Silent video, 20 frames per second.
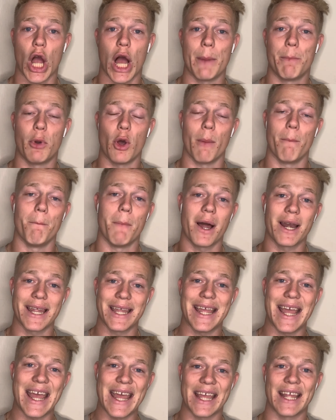I put
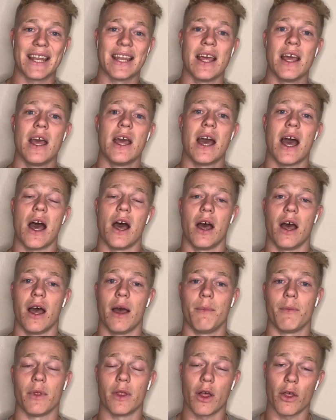money in
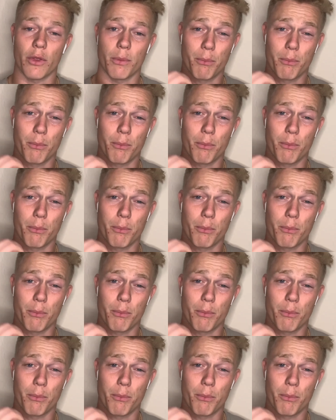um,